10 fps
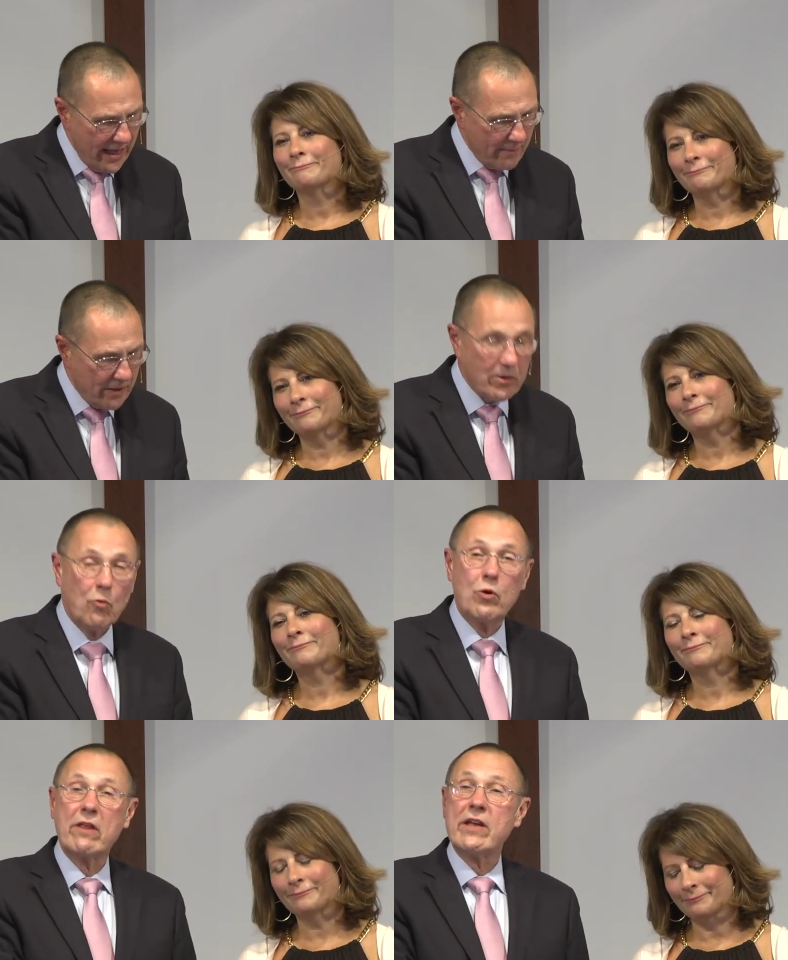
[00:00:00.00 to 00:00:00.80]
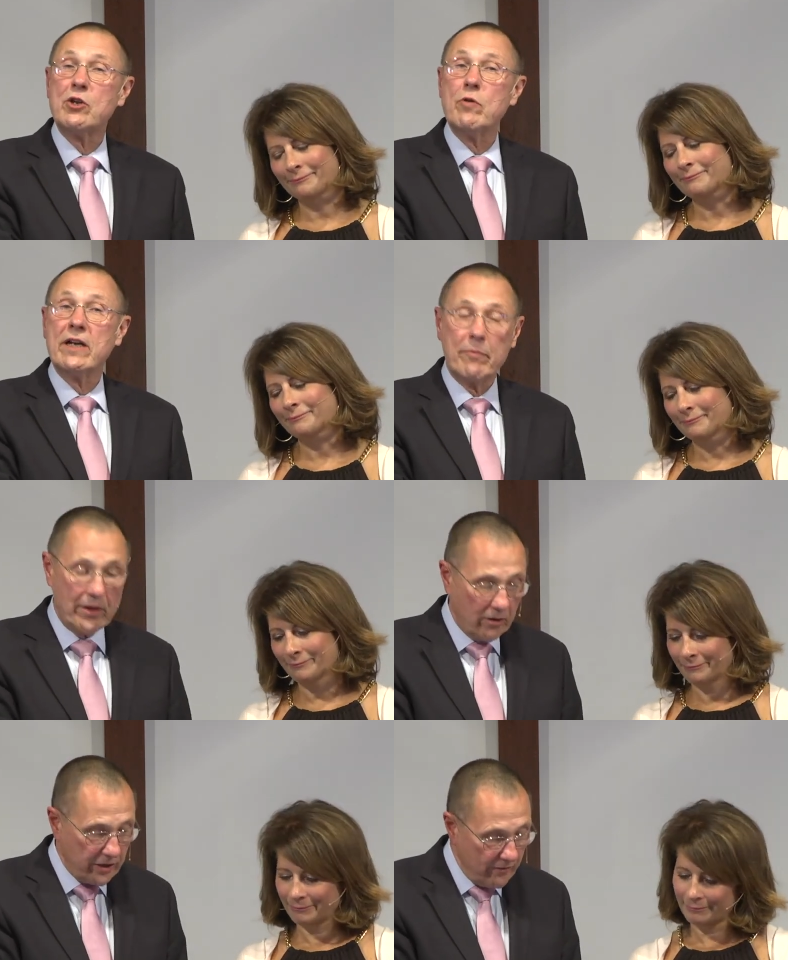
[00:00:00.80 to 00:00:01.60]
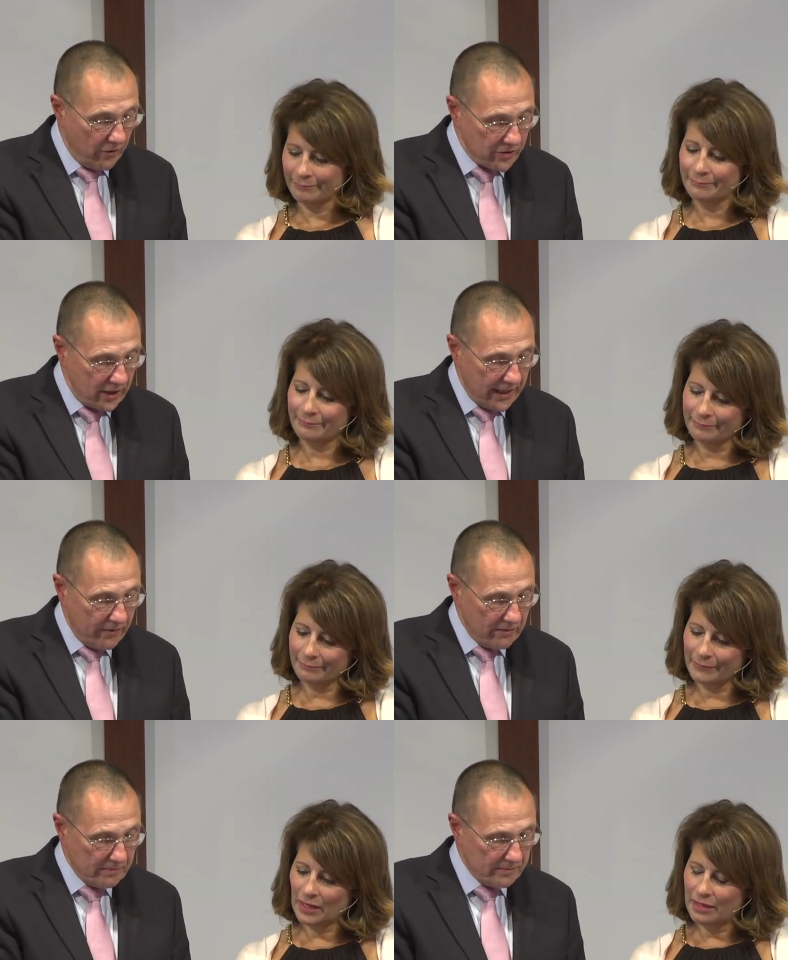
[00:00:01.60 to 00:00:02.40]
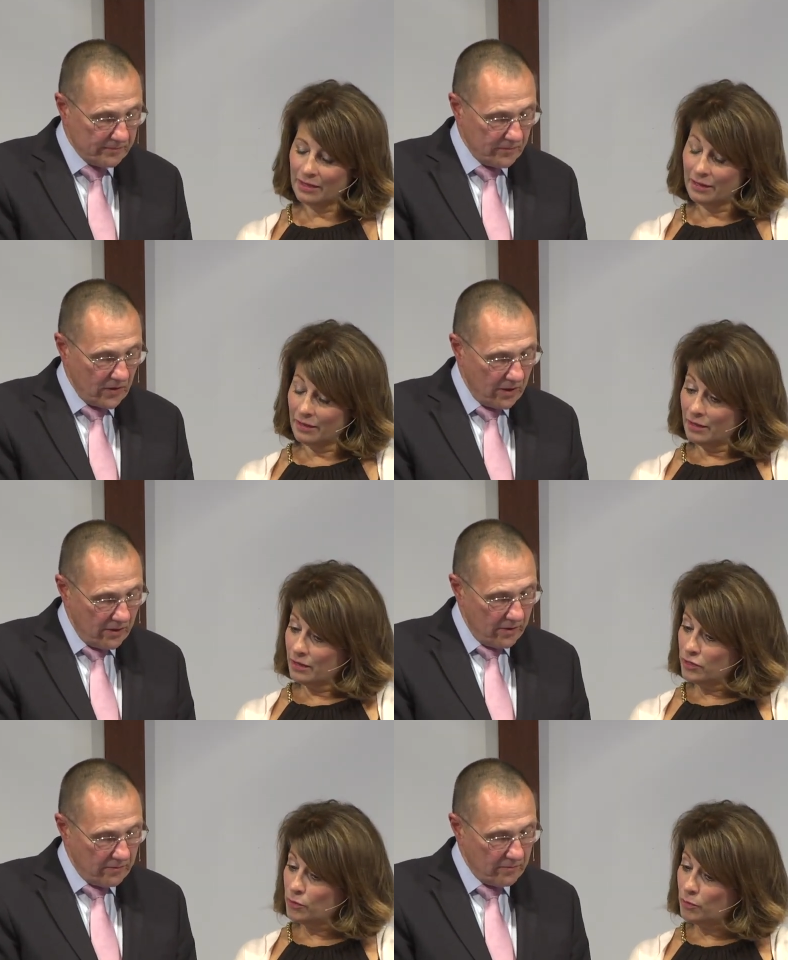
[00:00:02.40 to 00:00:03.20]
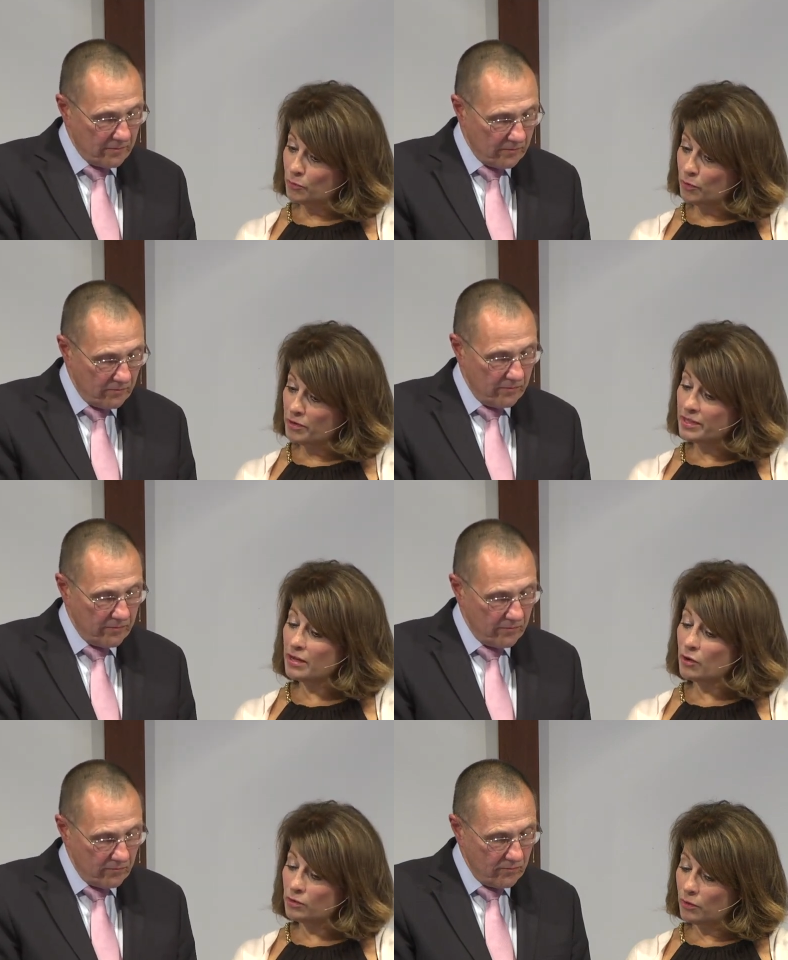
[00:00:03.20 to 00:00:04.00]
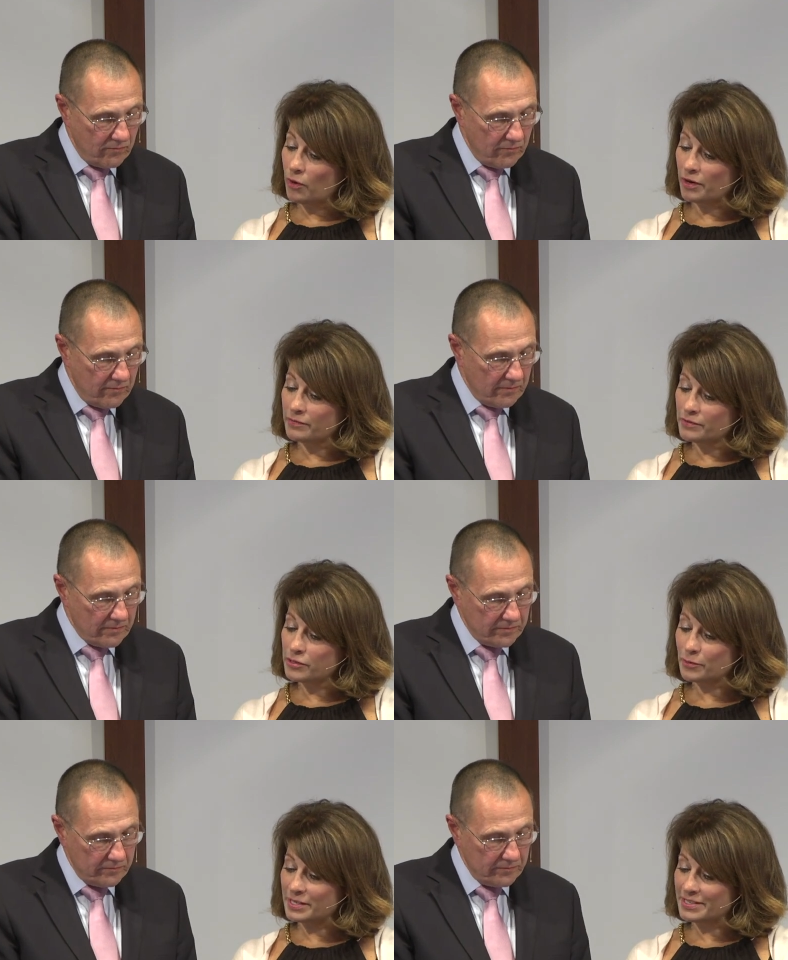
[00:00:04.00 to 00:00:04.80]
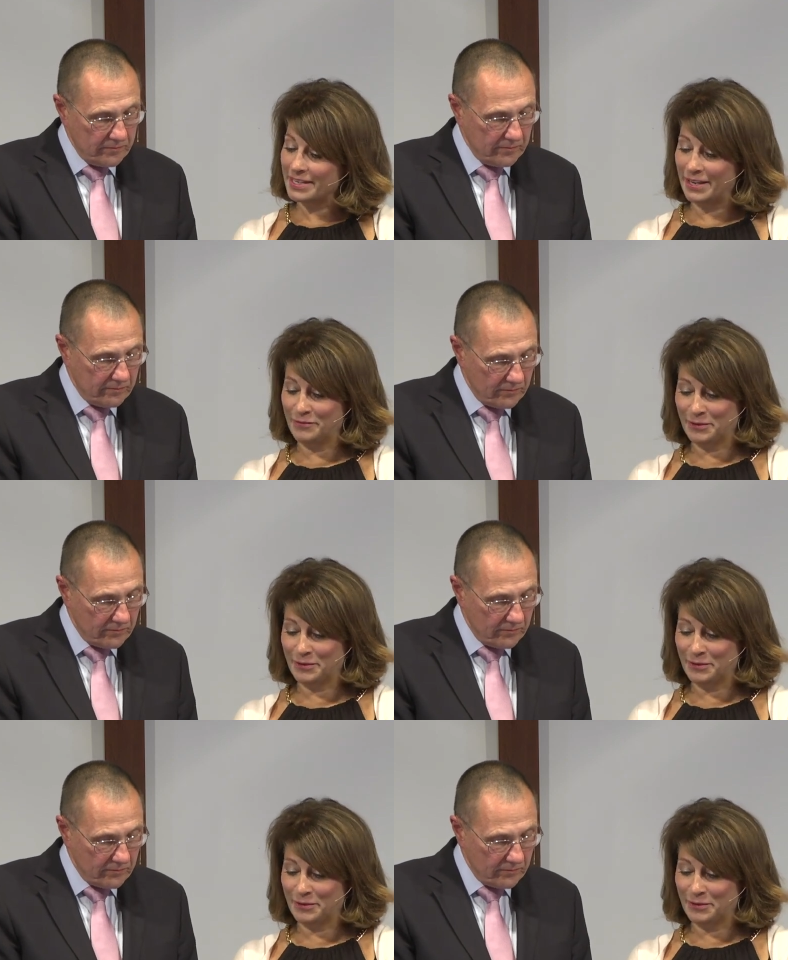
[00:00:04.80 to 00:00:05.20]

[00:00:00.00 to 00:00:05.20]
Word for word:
Speaker 1: But what are they doing up there? Look at verse 11.
Speaker 2: You are worthy, O Lord, to receive